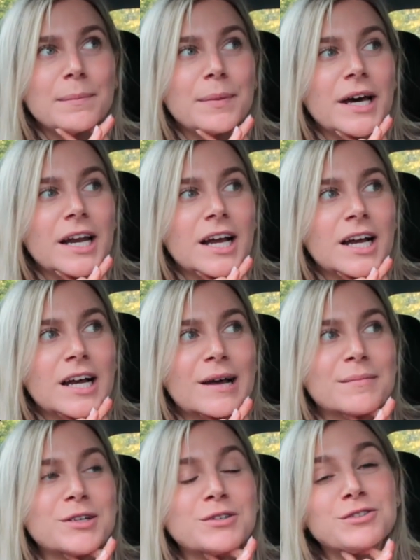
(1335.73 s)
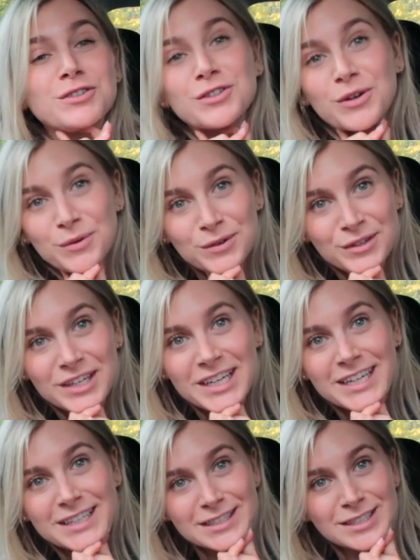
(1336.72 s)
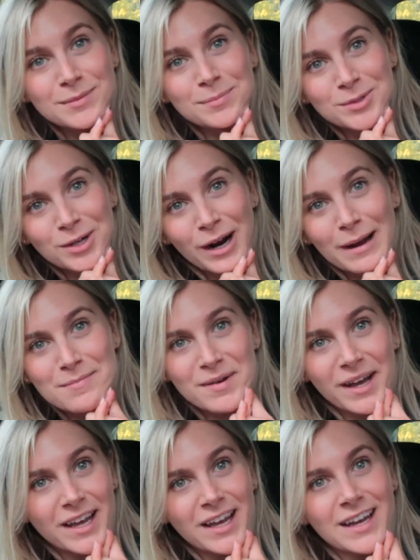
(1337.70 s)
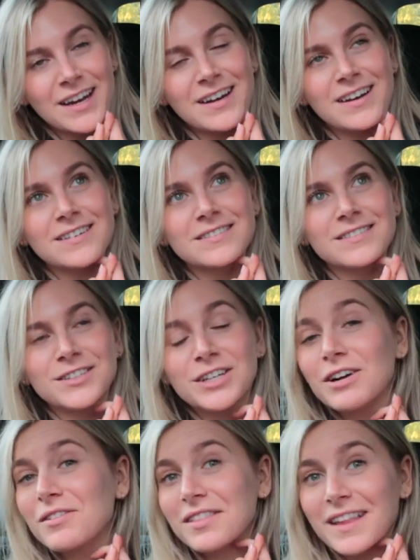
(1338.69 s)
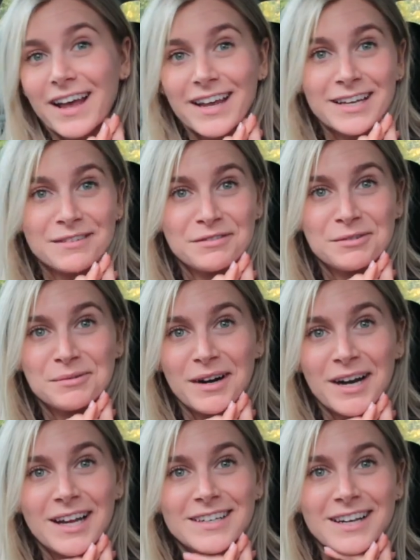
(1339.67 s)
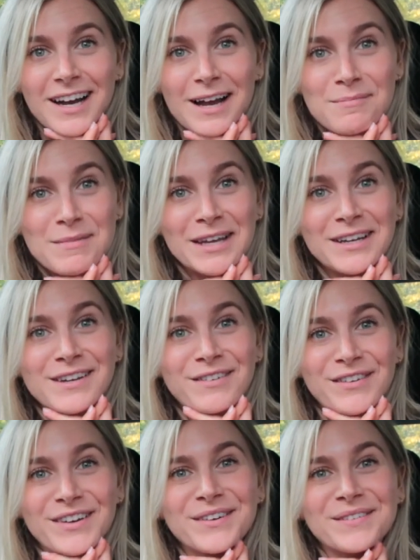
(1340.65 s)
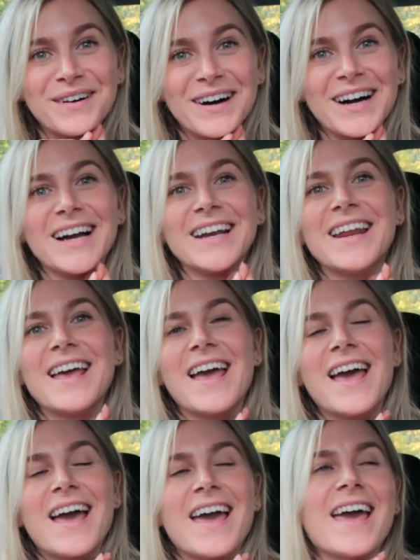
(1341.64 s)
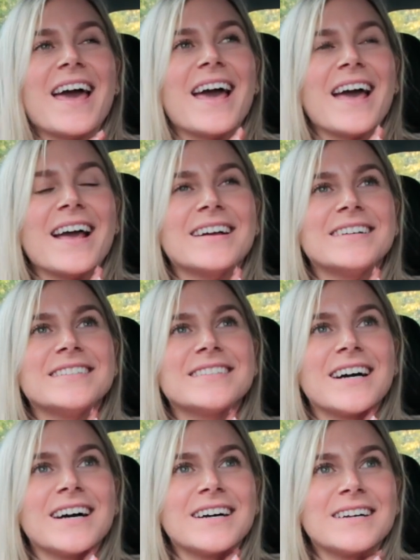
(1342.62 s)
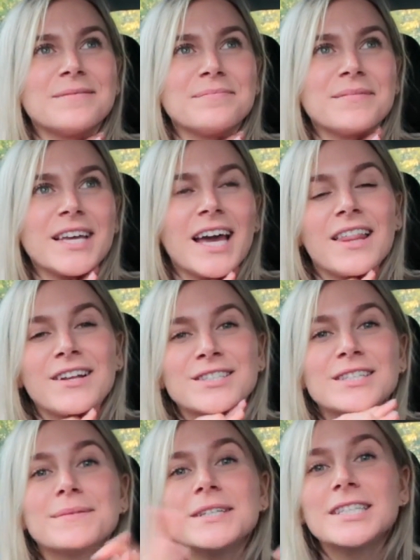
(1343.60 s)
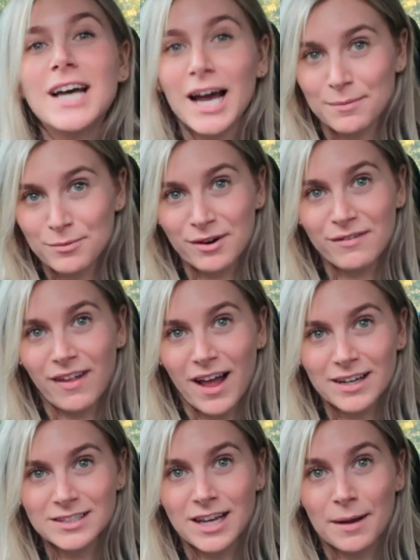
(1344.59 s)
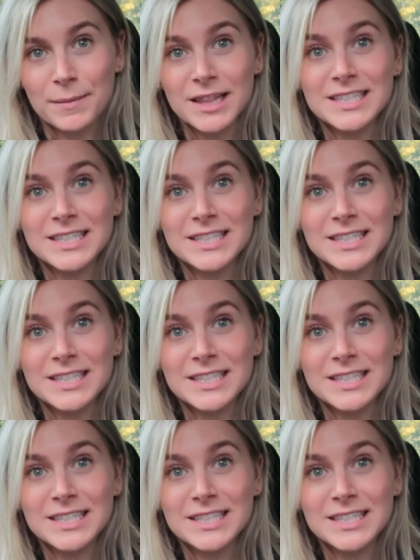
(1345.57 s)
But you should totally hit the subscribe button, you know, like if you want, comment if you want. And yeah, there's gonna be a ton more vlogs coming.